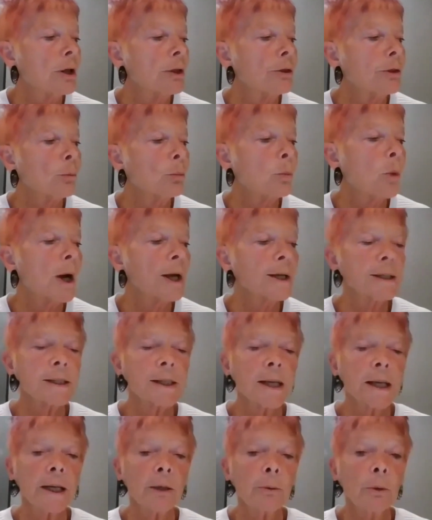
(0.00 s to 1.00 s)
that one
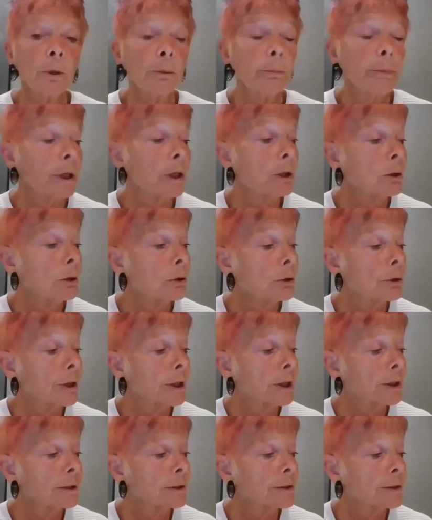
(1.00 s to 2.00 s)
day will be
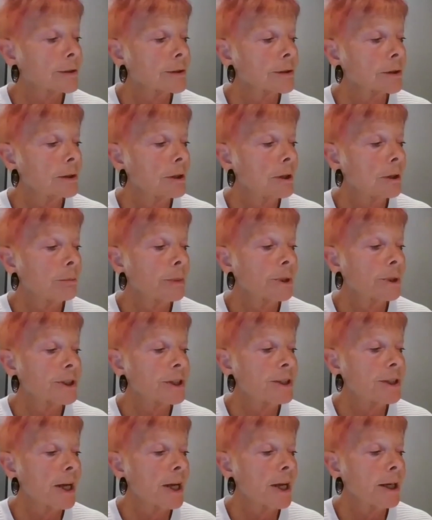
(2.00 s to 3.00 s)
glorious, but
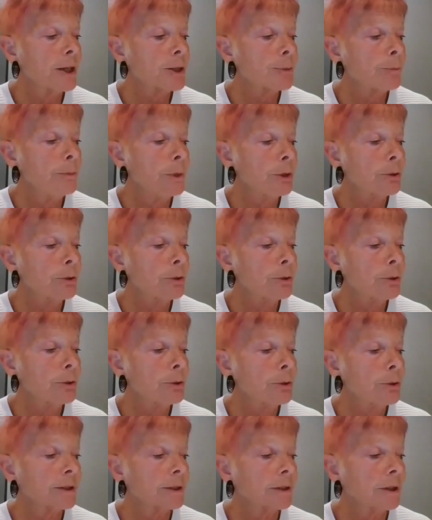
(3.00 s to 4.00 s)
today is
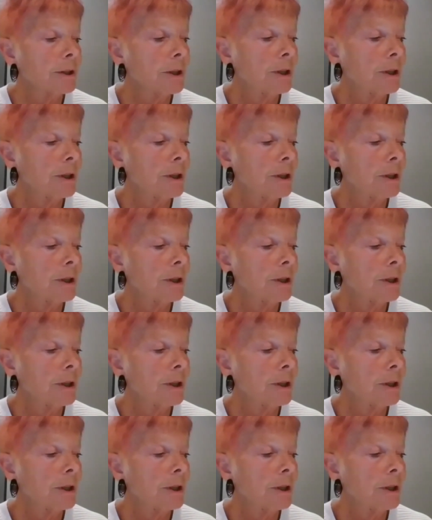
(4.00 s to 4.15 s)
muted,